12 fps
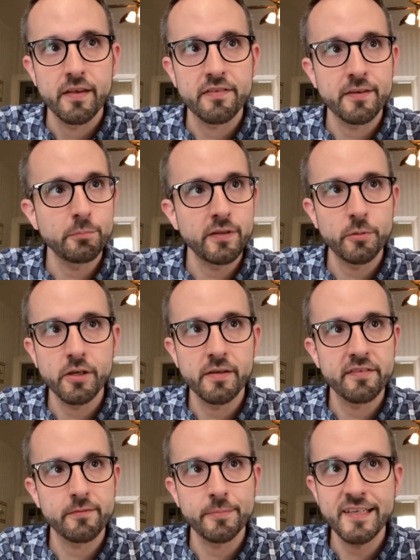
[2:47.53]
simply
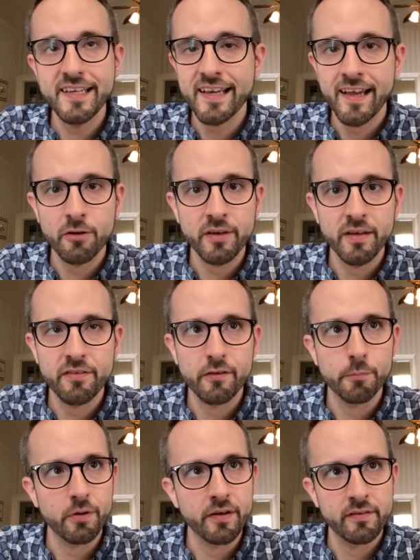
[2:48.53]
because speaking out
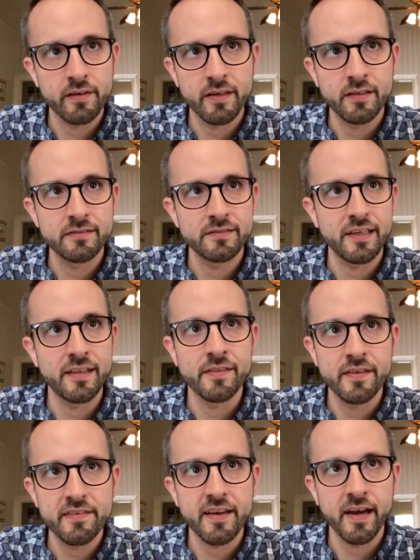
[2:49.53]
against the president
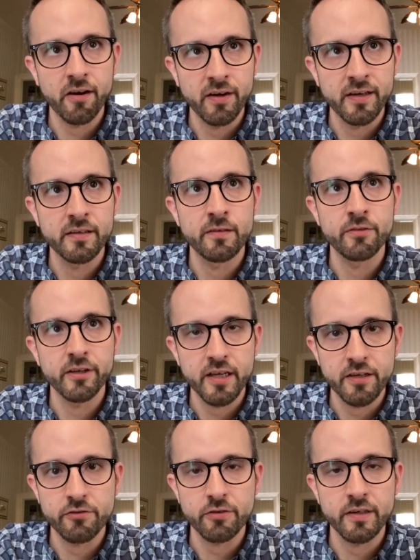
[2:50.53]
in this area of the
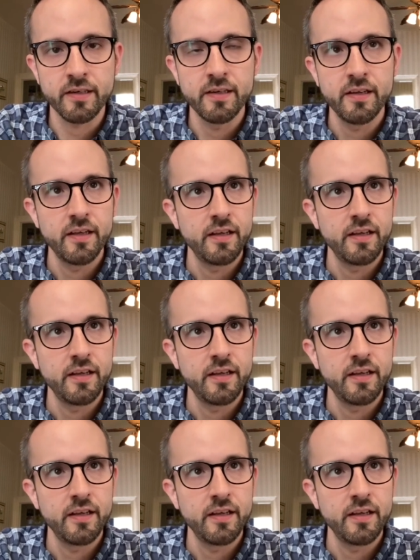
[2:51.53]
country